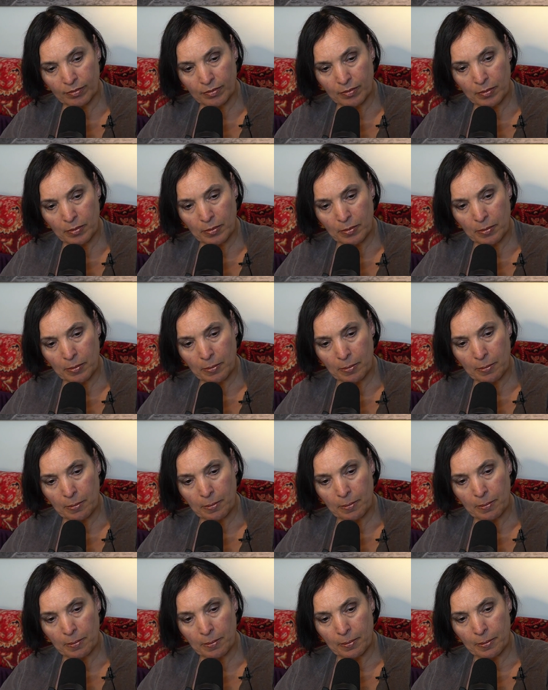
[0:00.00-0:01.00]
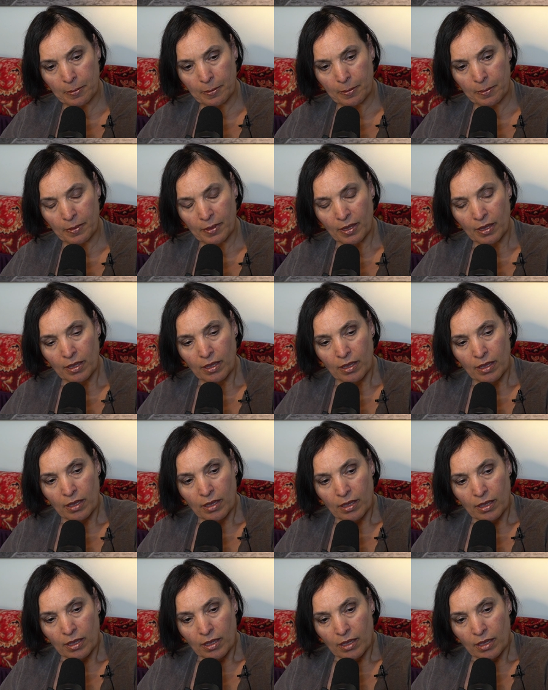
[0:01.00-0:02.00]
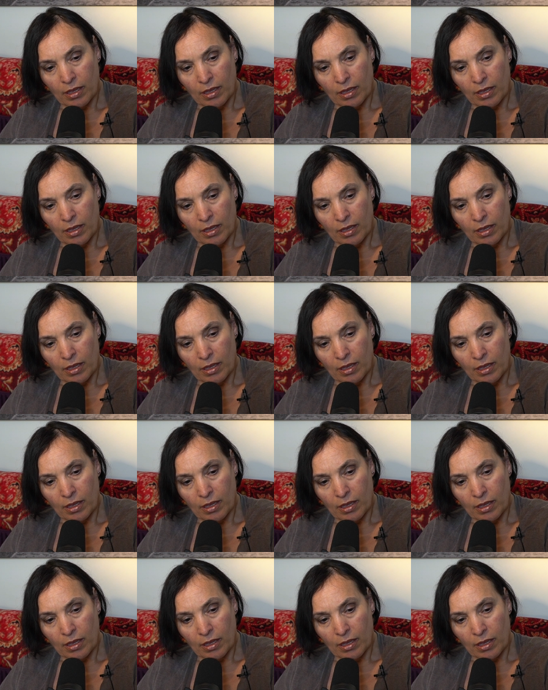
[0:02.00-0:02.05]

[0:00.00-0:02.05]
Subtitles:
(no one is talking)